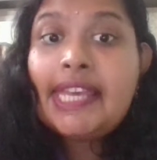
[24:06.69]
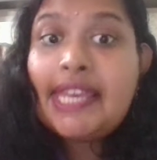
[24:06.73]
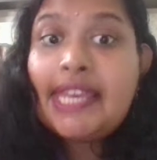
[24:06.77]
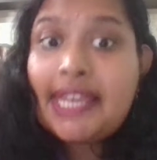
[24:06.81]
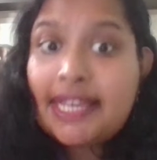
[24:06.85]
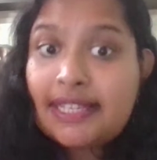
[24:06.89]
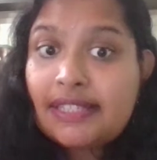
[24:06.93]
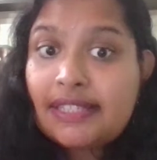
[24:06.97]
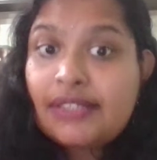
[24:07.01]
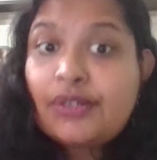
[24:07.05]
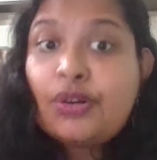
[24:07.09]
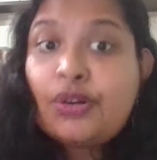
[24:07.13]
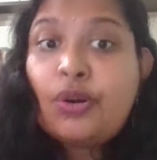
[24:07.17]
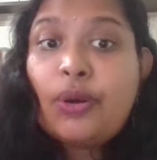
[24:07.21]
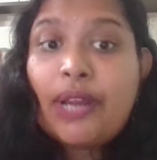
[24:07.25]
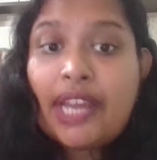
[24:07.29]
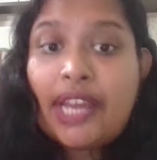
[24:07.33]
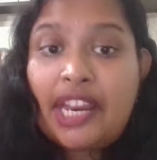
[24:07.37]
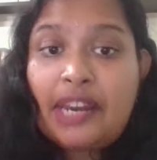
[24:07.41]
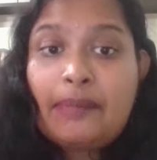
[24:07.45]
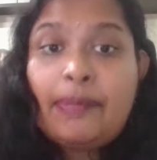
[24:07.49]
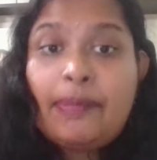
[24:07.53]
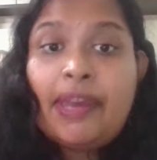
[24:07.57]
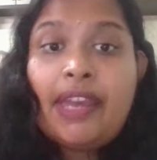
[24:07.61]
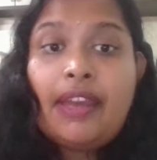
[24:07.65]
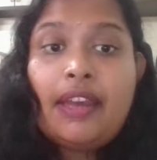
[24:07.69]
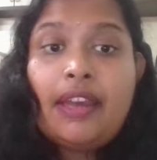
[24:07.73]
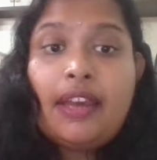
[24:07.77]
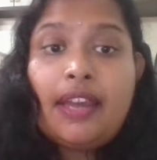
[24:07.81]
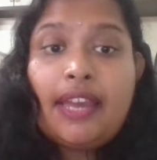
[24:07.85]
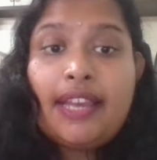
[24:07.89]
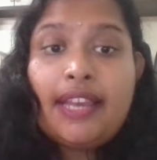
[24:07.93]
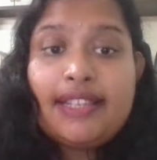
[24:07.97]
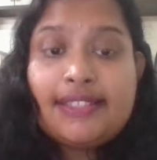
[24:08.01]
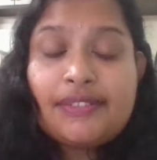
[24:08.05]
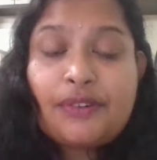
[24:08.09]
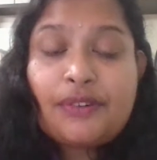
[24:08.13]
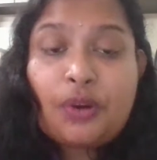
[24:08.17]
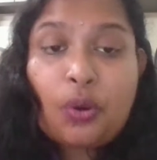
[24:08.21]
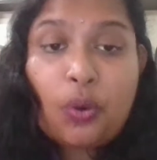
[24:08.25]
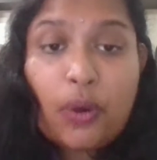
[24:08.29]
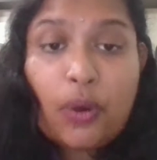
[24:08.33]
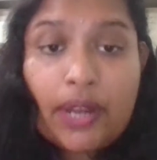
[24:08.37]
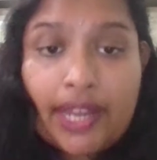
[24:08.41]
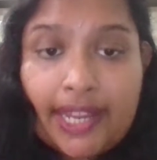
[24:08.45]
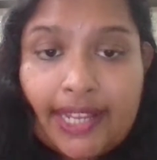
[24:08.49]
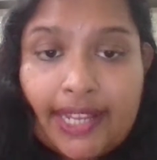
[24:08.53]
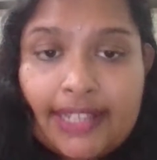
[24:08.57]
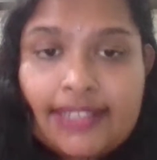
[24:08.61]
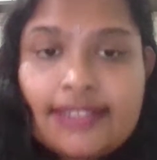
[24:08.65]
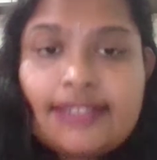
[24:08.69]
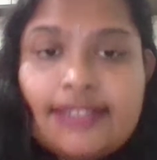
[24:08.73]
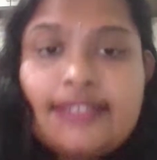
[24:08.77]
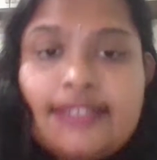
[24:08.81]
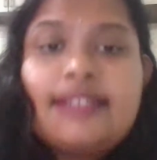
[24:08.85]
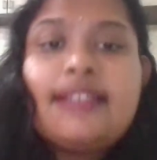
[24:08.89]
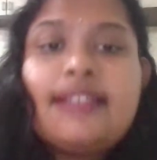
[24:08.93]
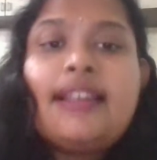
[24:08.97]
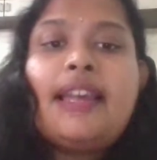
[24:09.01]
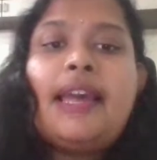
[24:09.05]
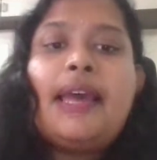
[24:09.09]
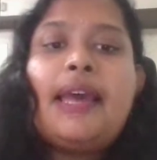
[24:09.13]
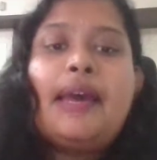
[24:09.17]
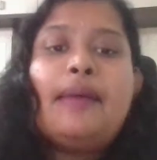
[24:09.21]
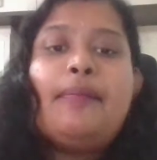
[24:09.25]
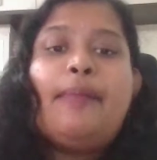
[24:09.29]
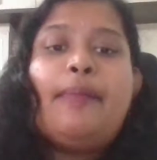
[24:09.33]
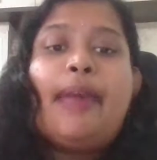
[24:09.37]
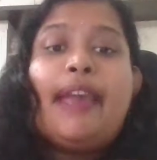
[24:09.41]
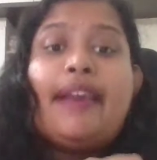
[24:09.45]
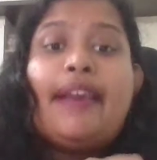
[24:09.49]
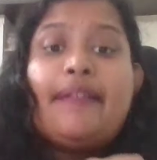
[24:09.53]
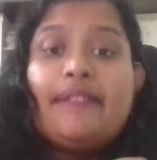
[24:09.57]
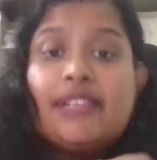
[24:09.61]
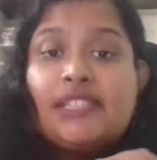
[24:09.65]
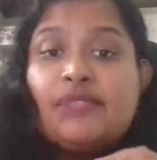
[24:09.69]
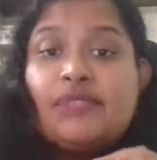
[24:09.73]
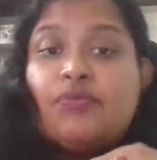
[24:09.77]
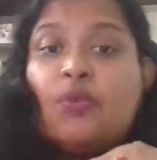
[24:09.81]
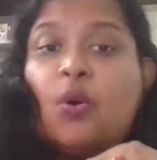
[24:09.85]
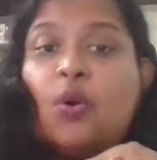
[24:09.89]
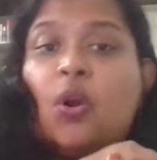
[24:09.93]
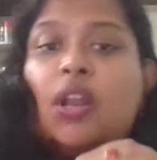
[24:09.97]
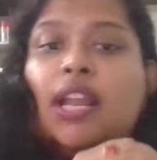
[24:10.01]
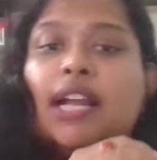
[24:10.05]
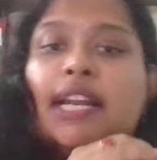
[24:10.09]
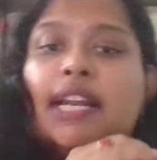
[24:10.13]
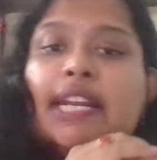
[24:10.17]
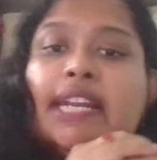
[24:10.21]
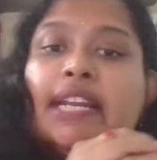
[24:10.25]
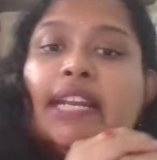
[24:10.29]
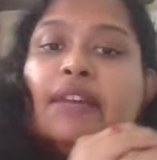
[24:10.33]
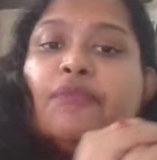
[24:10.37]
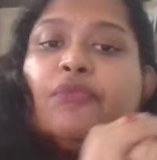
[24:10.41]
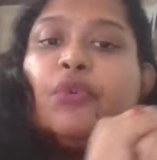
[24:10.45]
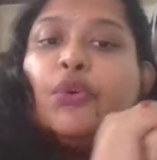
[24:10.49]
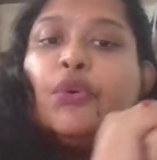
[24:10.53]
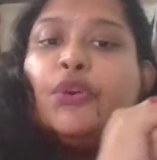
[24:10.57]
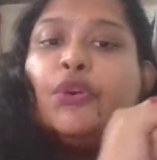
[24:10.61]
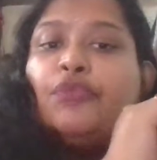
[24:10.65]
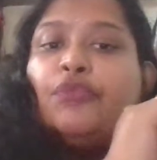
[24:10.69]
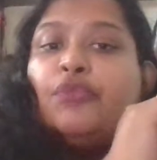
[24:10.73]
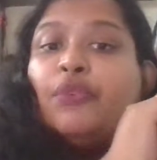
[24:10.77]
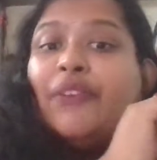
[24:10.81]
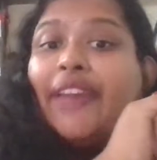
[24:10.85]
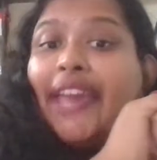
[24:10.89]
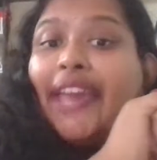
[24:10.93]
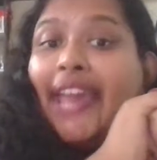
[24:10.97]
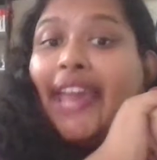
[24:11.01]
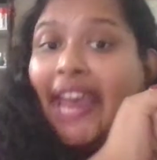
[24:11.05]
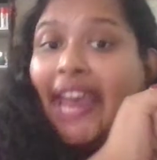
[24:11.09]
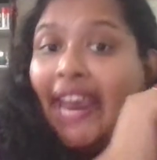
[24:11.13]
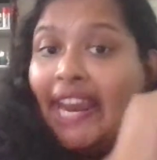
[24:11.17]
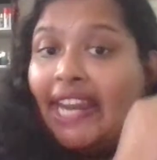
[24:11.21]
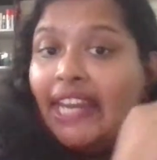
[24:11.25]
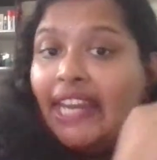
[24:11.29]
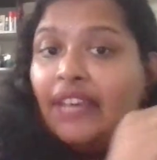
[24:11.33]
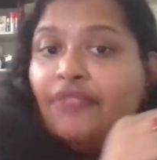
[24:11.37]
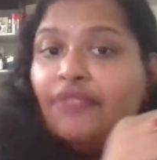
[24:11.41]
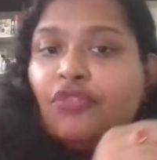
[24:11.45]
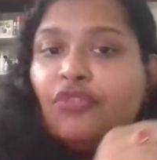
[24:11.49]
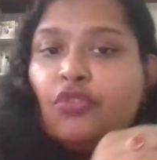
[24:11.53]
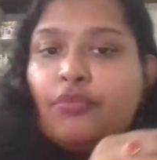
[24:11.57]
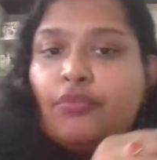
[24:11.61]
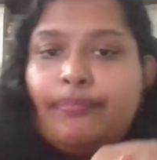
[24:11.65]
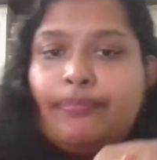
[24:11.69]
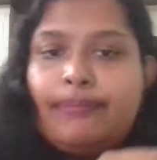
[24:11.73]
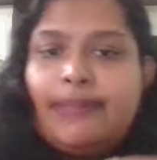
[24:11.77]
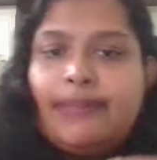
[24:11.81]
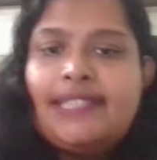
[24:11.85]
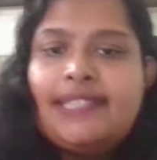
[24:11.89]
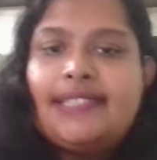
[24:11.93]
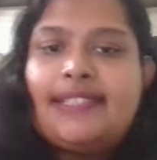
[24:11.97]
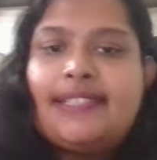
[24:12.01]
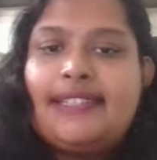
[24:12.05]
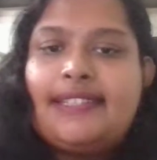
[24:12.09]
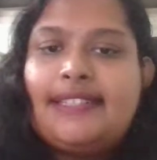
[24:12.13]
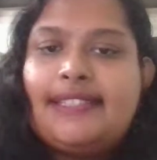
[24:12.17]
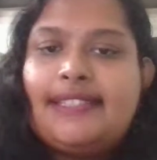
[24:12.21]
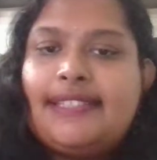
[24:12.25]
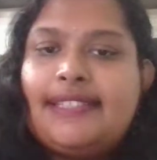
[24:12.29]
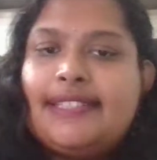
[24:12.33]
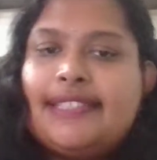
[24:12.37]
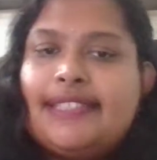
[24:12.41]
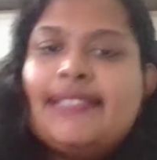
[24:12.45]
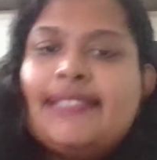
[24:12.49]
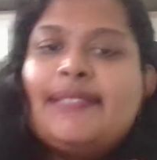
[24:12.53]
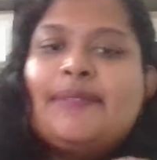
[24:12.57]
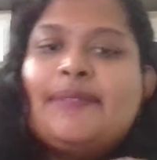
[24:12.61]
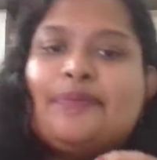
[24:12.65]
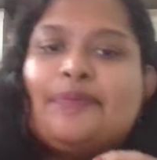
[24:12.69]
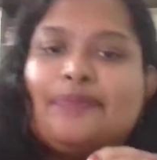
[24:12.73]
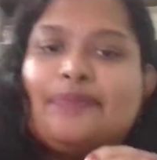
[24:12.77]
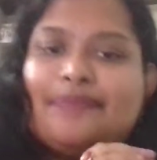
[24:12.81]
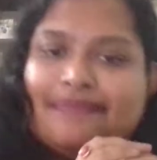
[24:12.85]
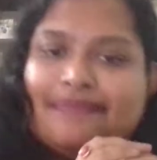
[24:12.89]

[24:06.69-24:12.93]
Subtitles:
Yes, Rohan. Yes, Rohan. Bakeries fall under 4480 for business.